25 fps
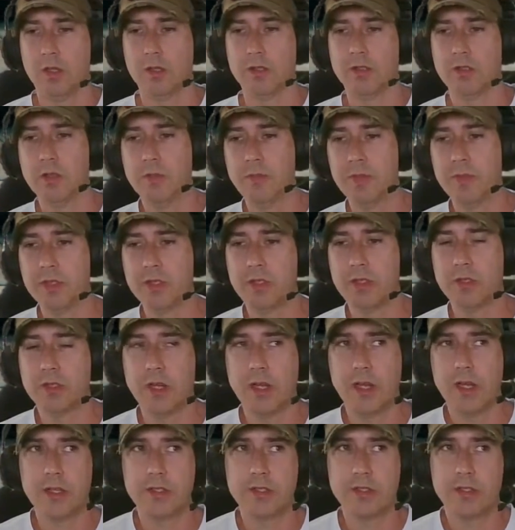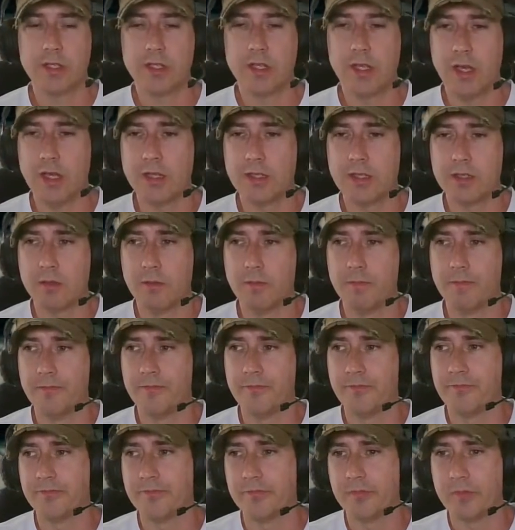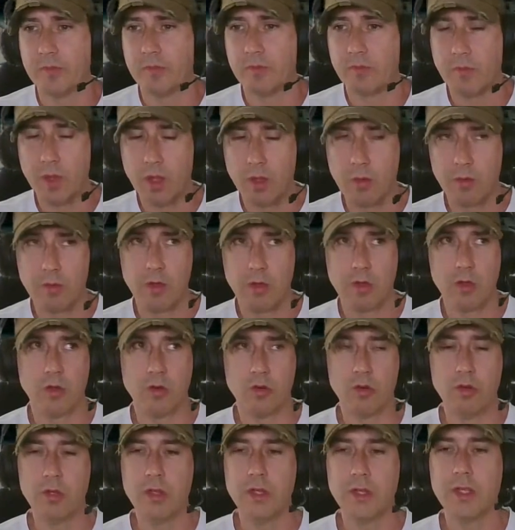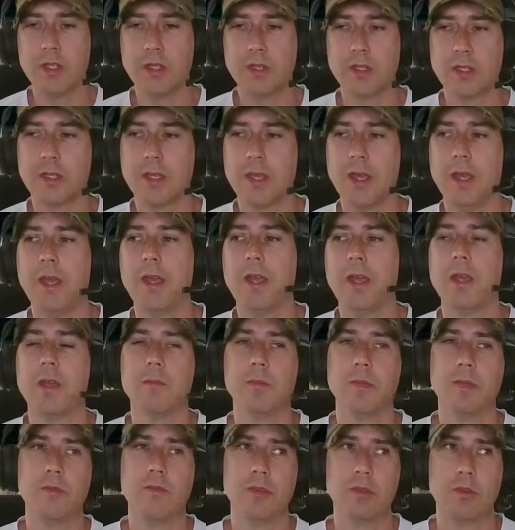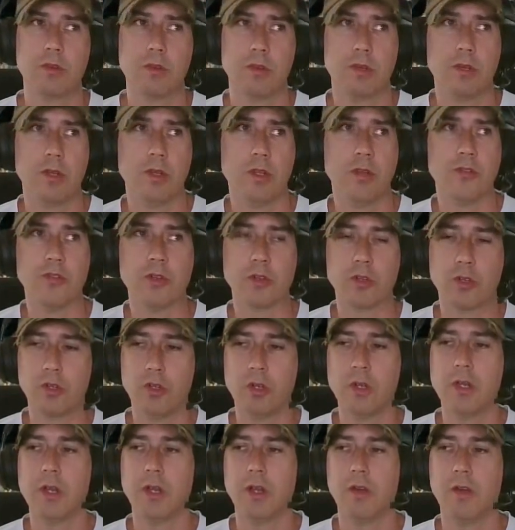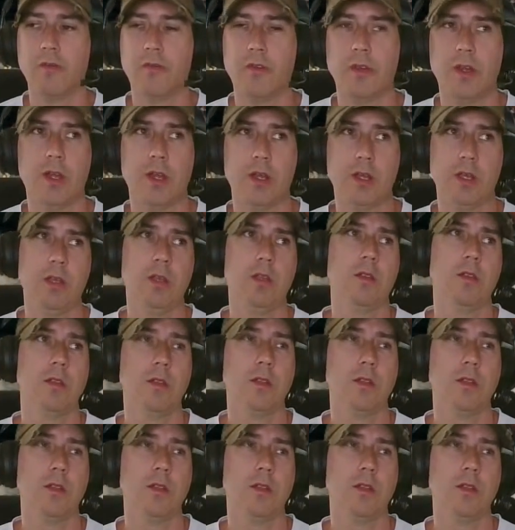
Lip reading: you can actually catch them early in the game if you're good enough at it.